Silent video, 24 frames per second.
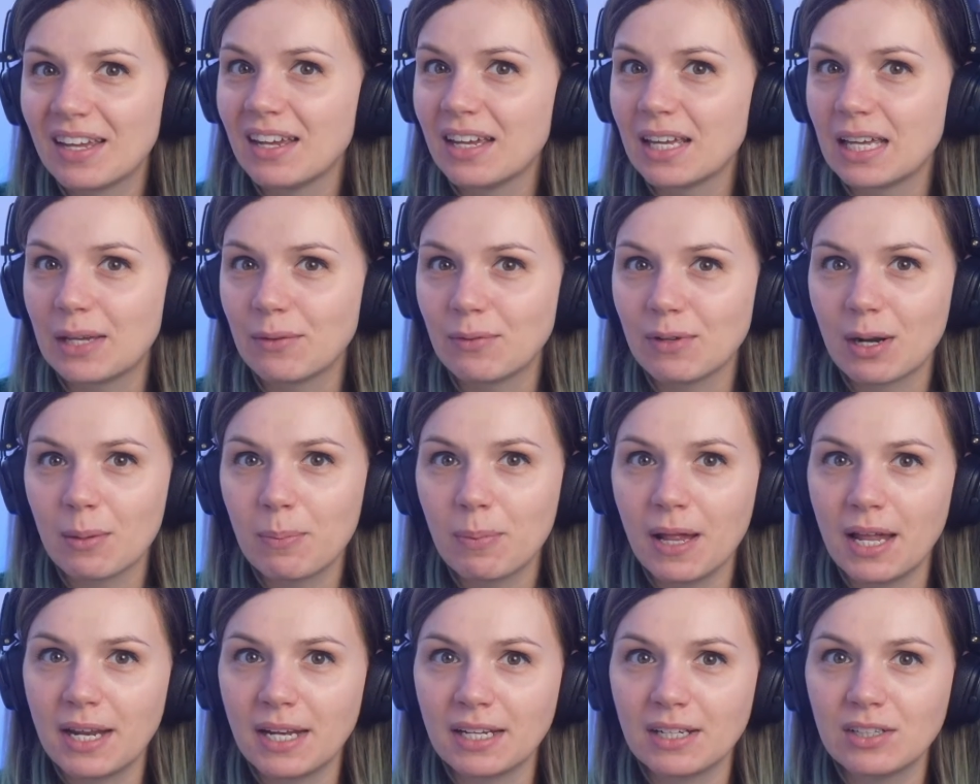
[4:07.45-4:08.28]
If you are
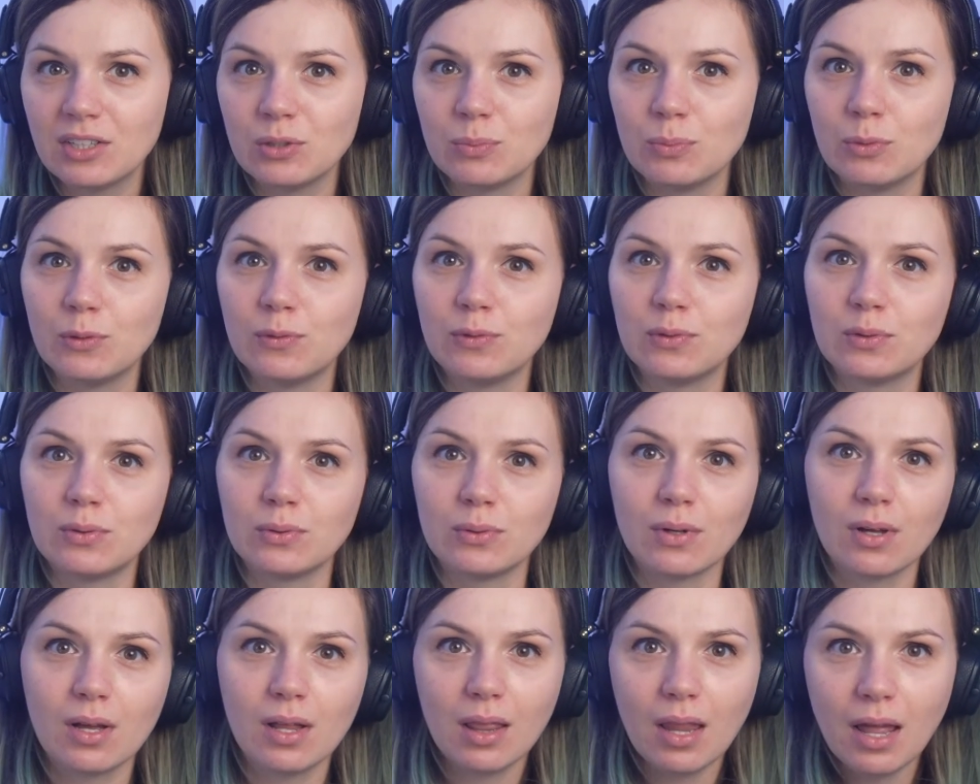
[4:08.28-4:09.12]
planning to move to
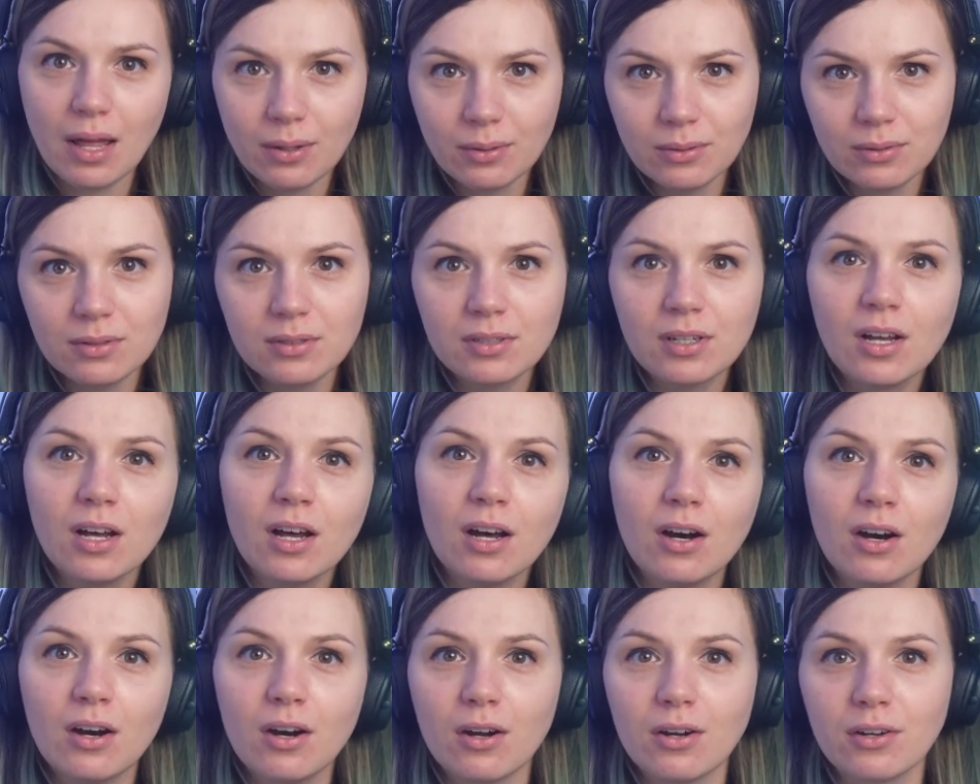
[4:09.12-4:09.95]
cloud,
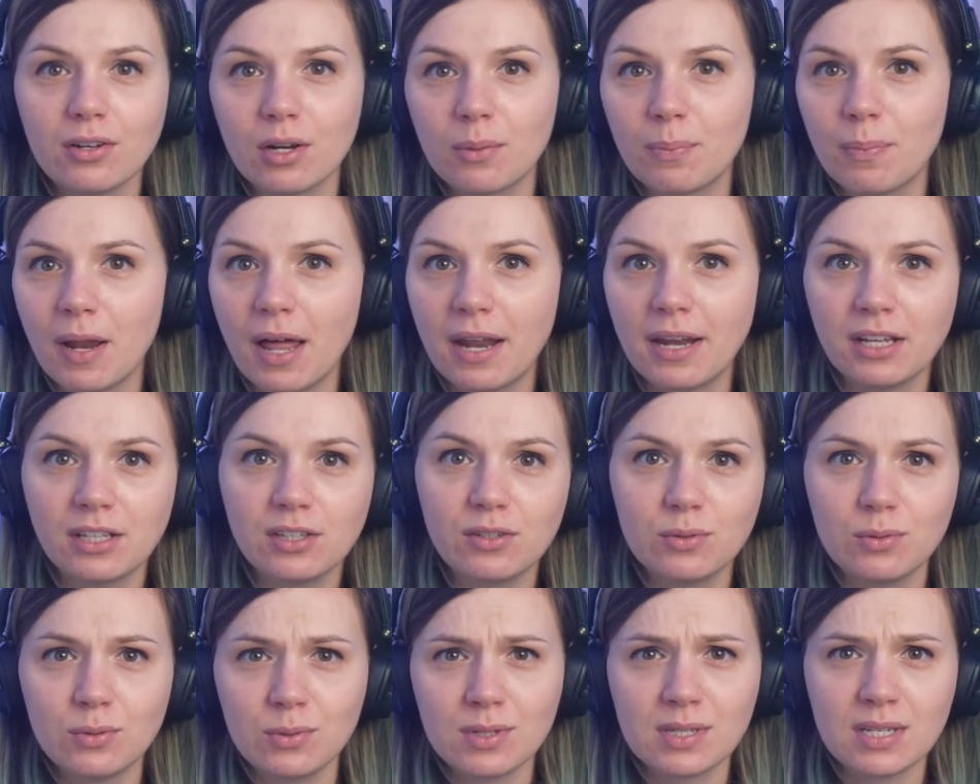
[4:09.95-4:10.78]
or you're planning to
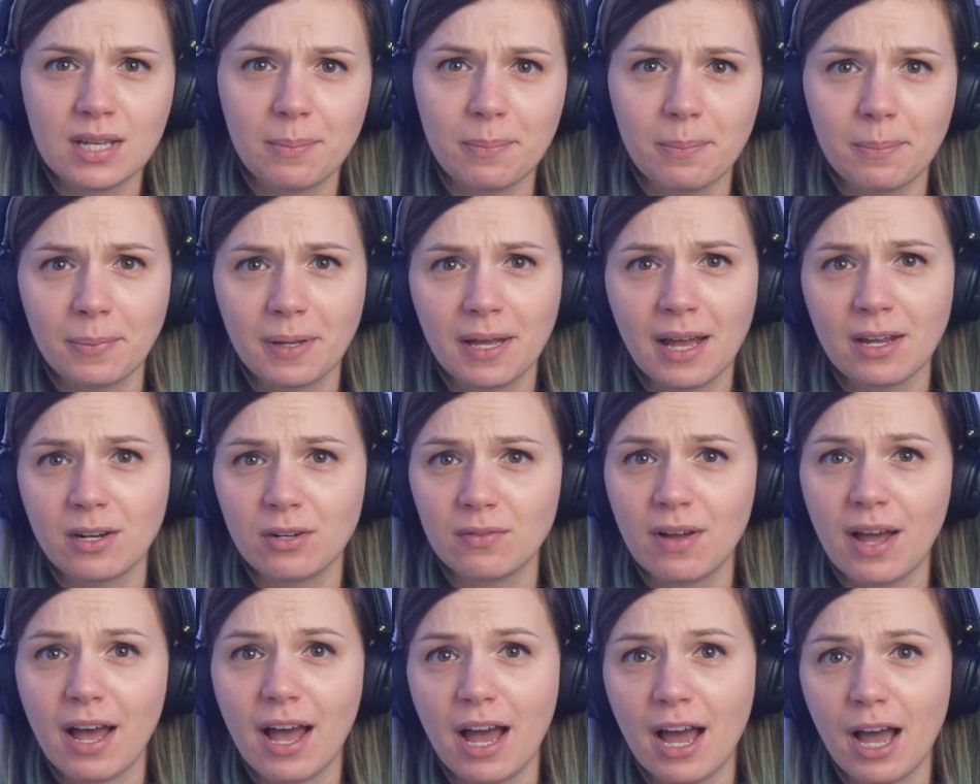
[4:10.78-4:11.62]
do some kind of
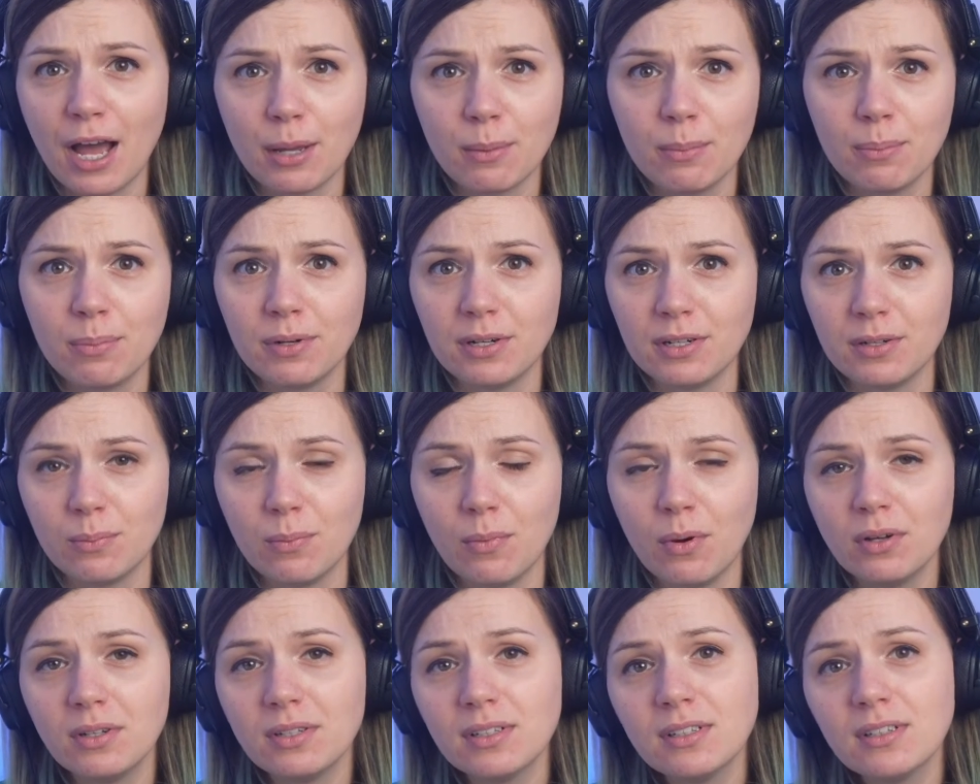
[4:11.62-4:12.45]
hybrid
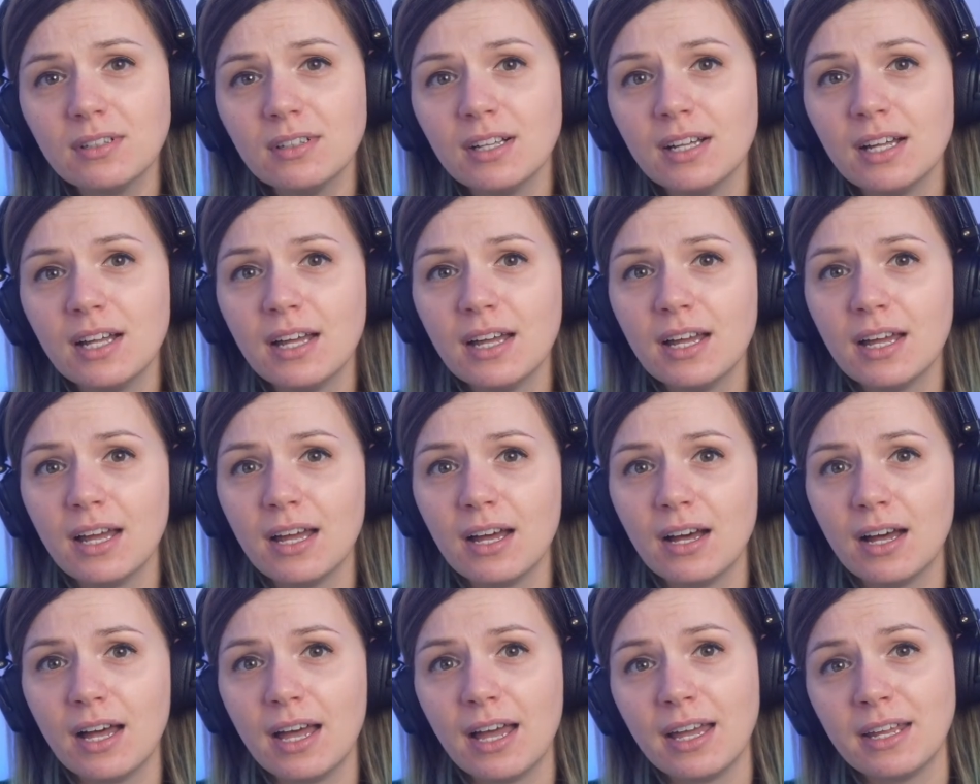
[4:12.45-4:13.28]
model,
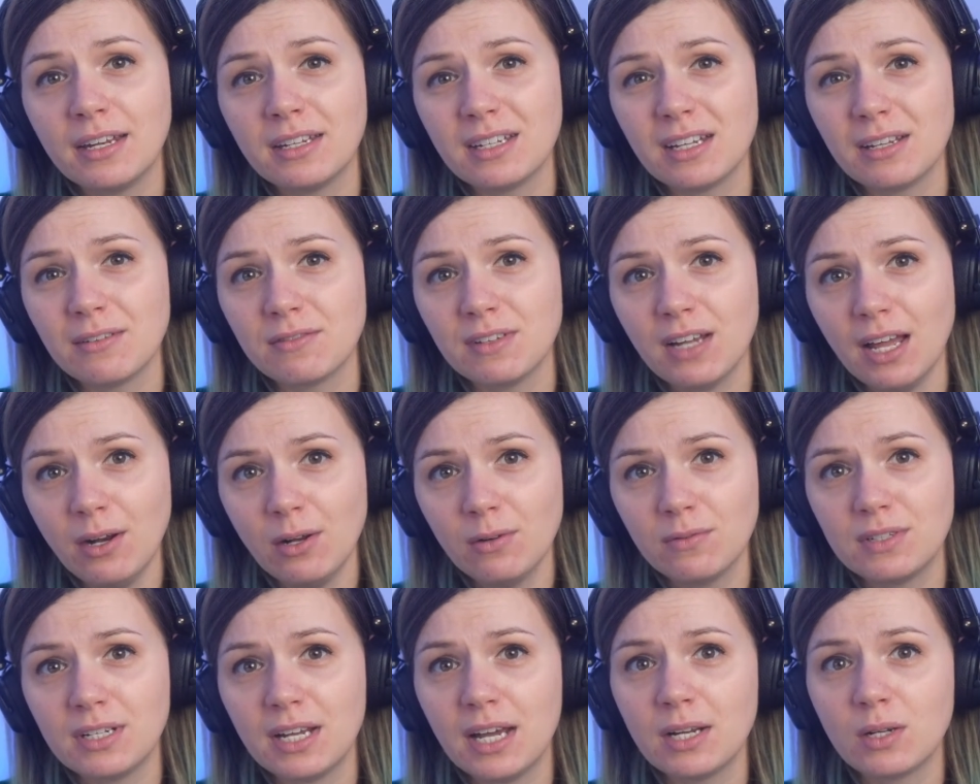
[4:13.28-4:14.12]
and if none
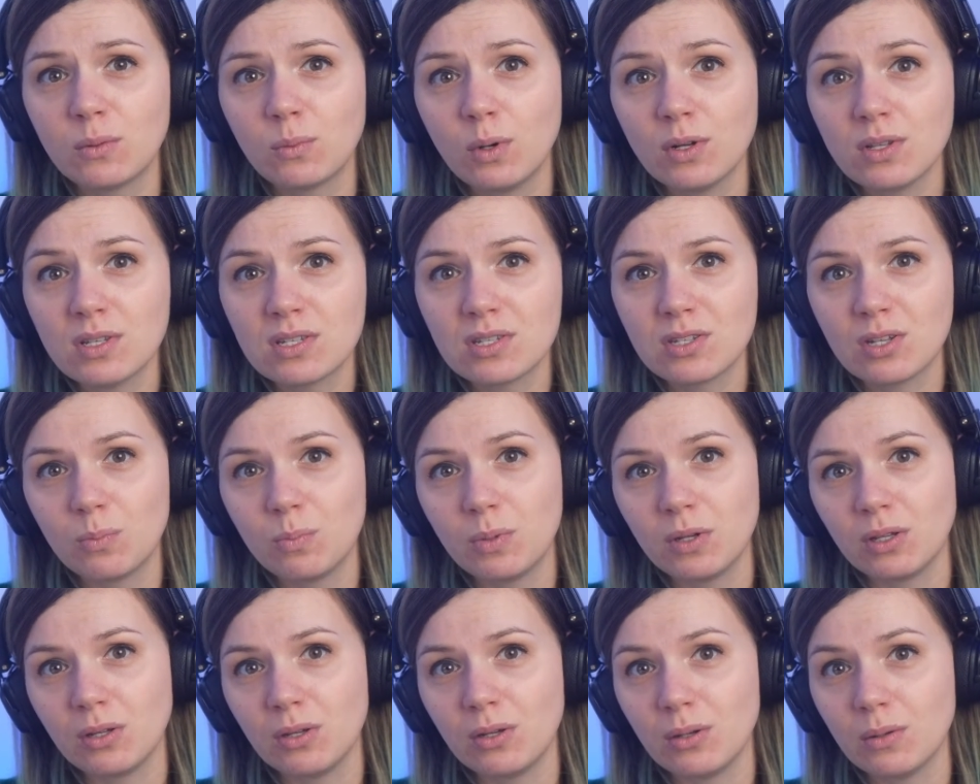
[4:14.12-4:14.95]
of that, what's
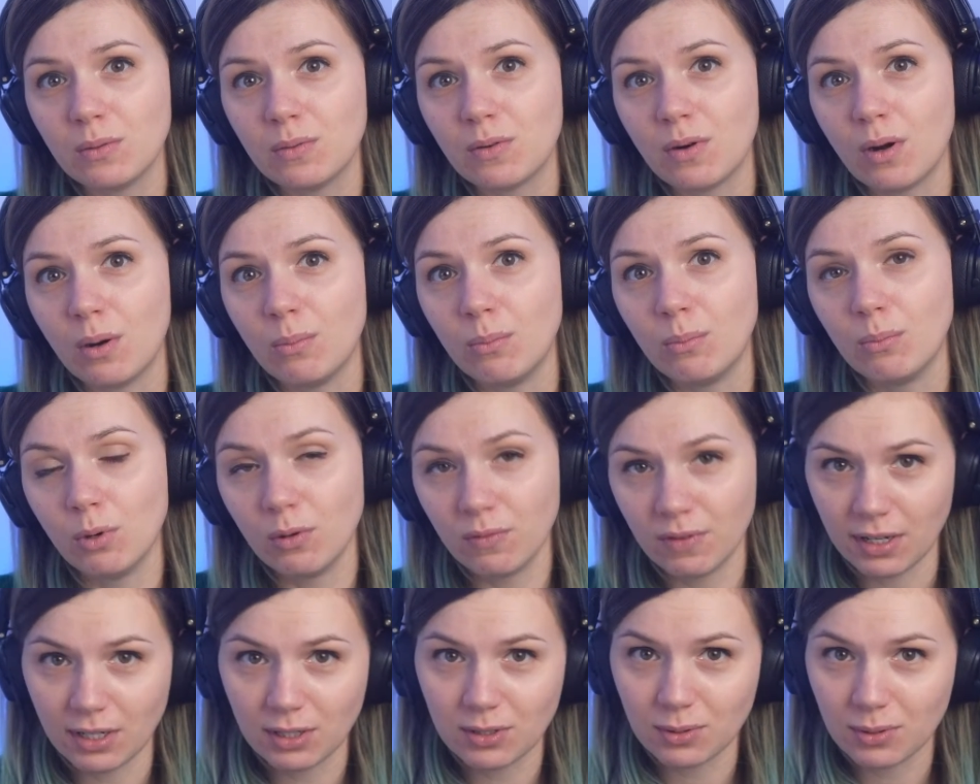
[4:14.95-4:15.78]
stopping you from
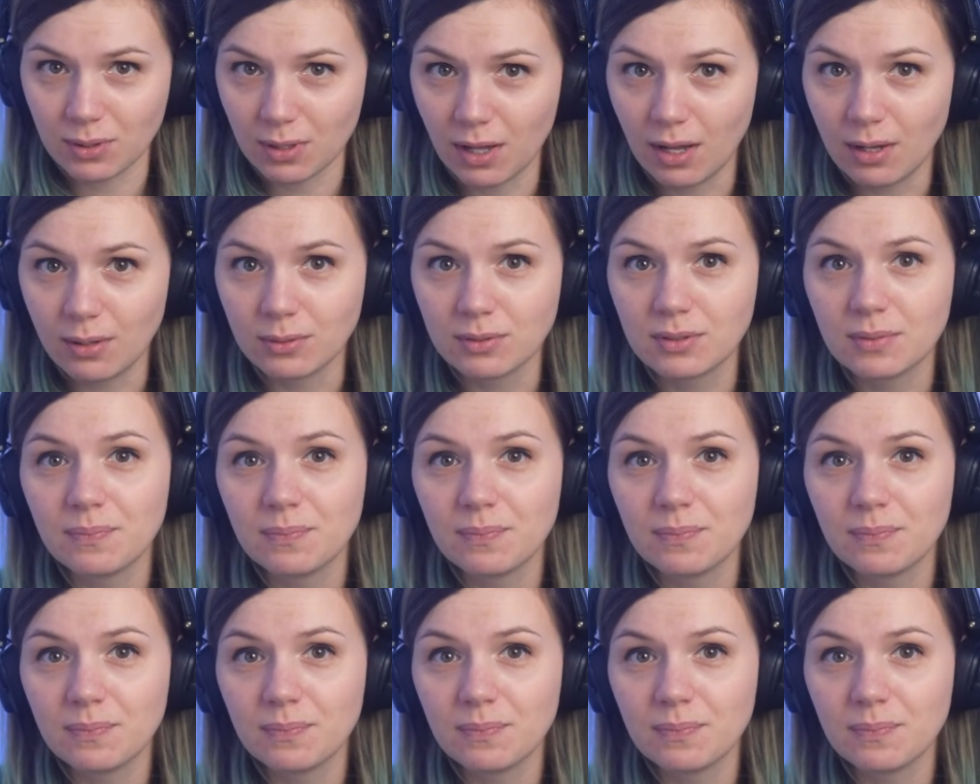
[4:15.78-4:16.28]
moving to cloud?